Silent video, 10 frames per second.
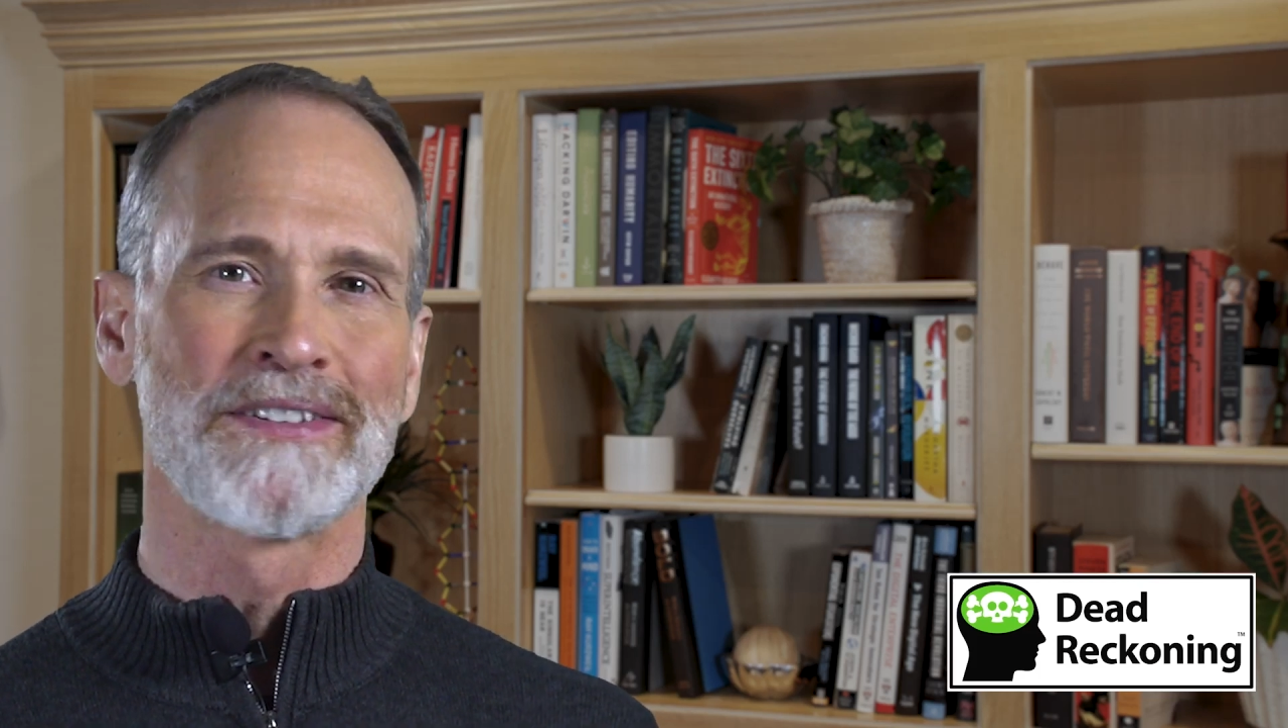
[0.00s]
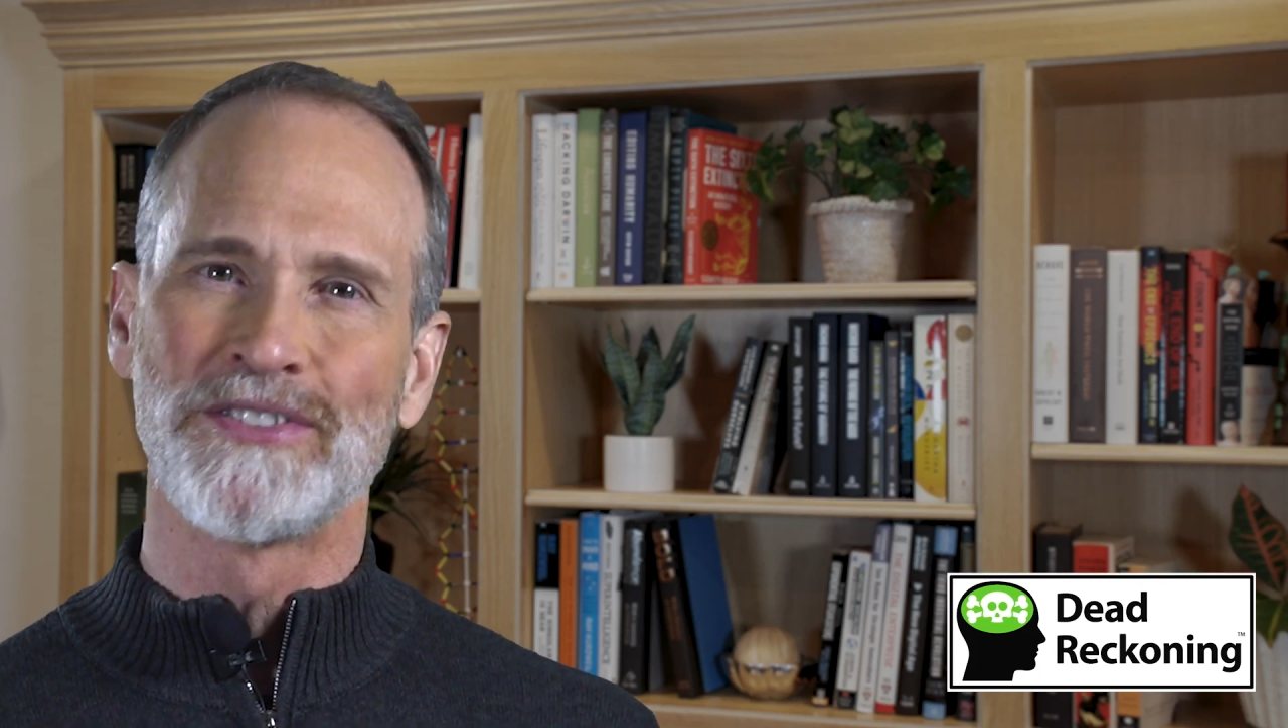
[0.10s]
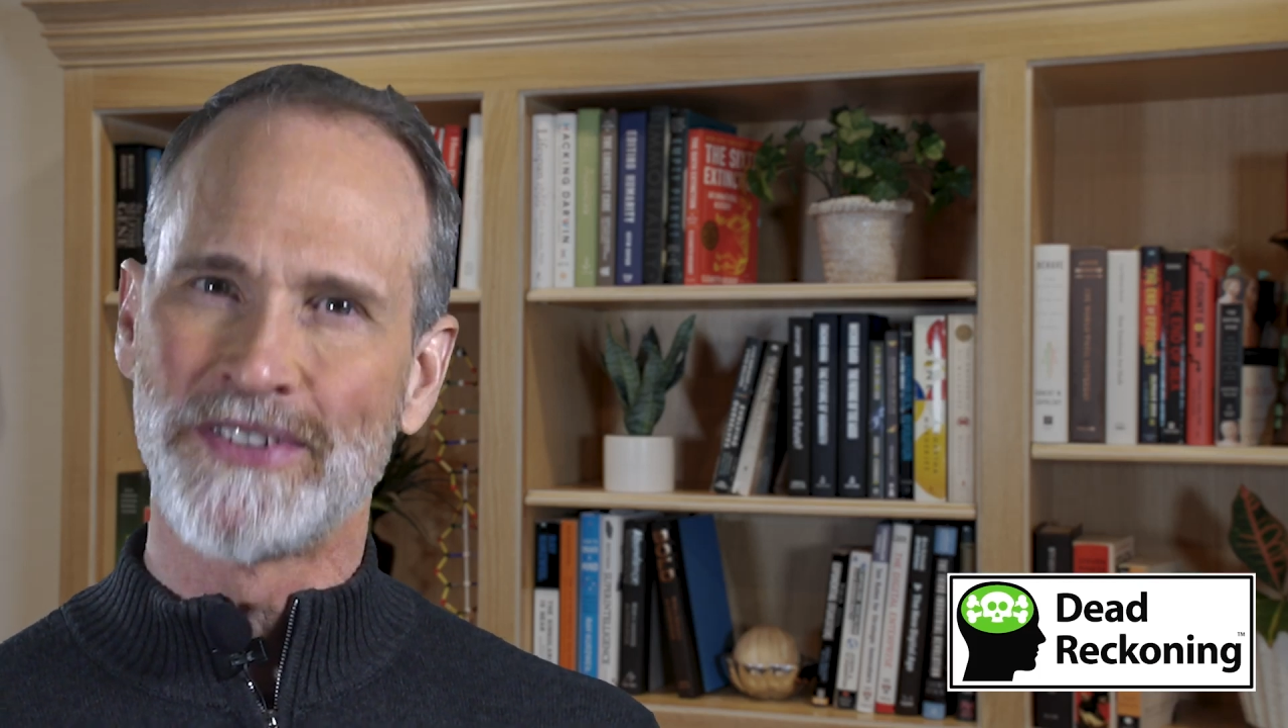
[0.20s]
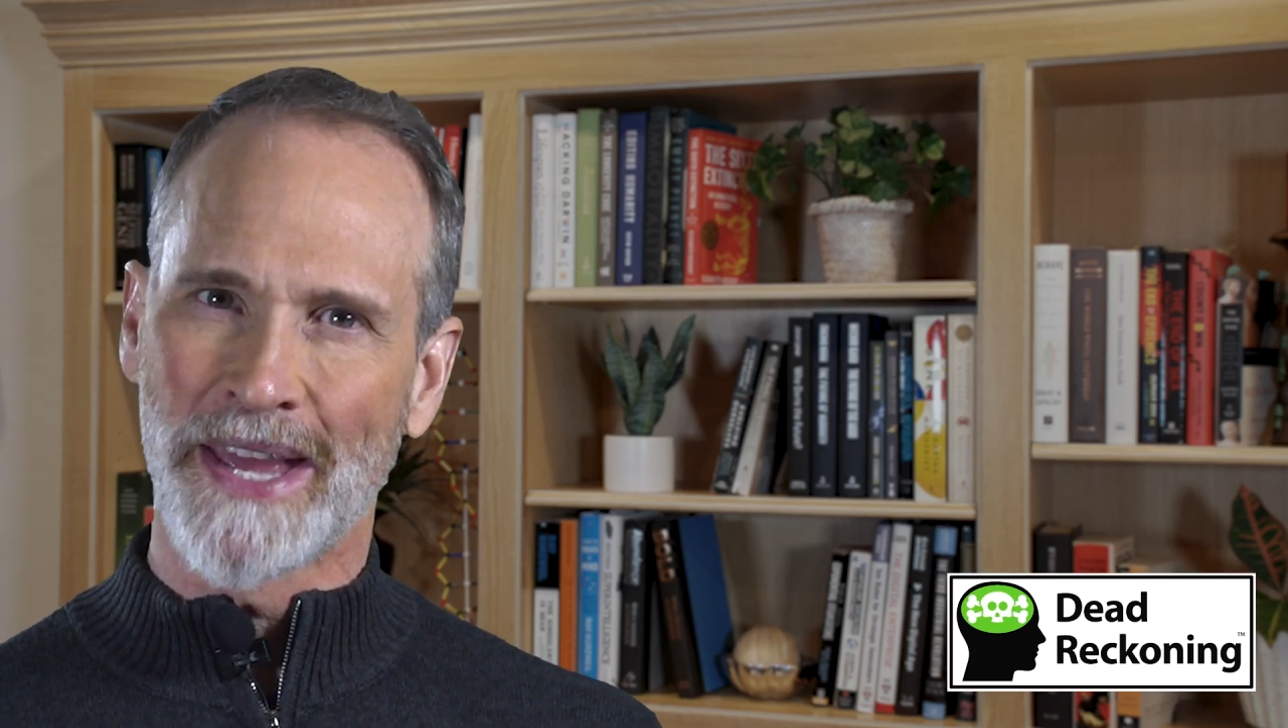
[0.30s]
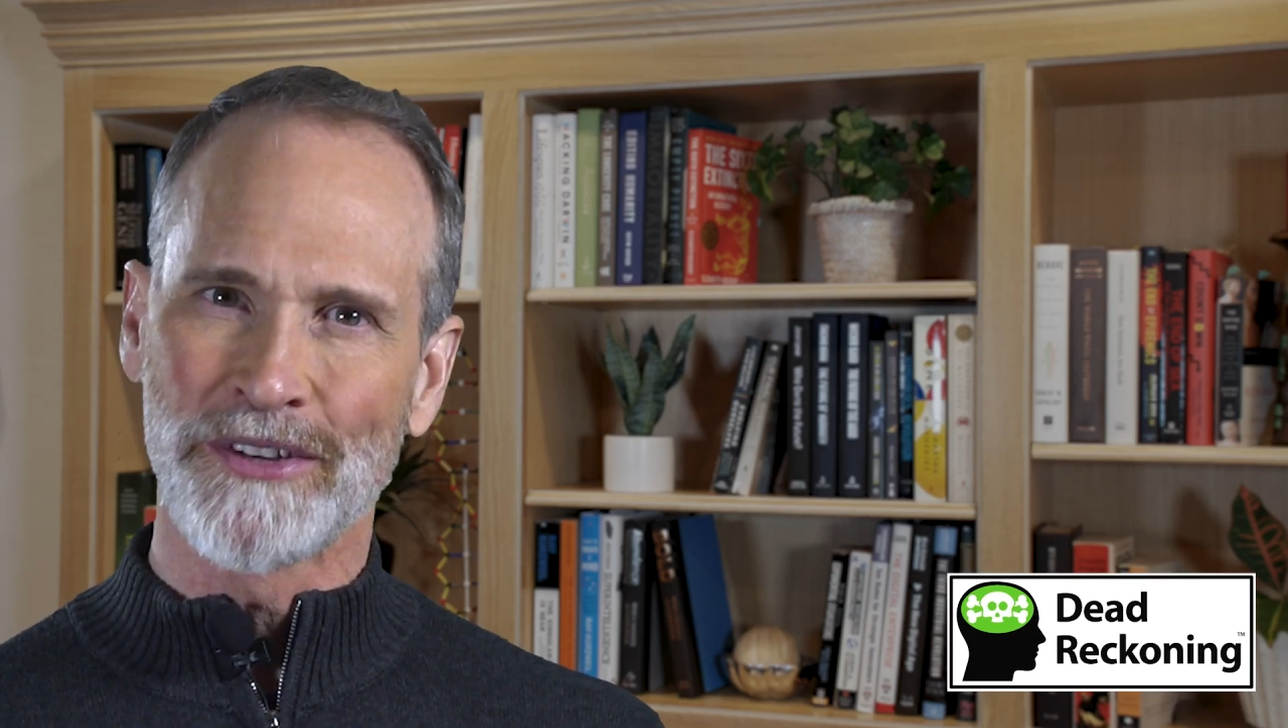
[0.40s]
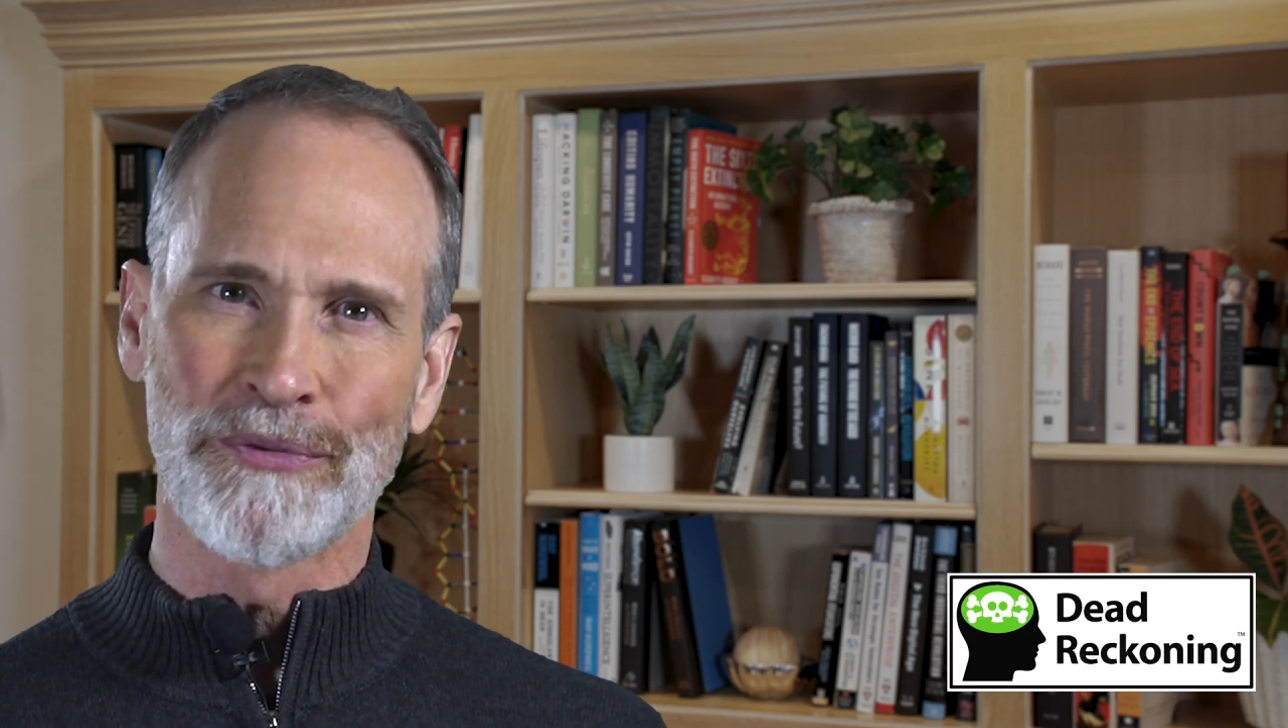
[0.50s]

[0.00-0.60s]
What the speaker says: to Dead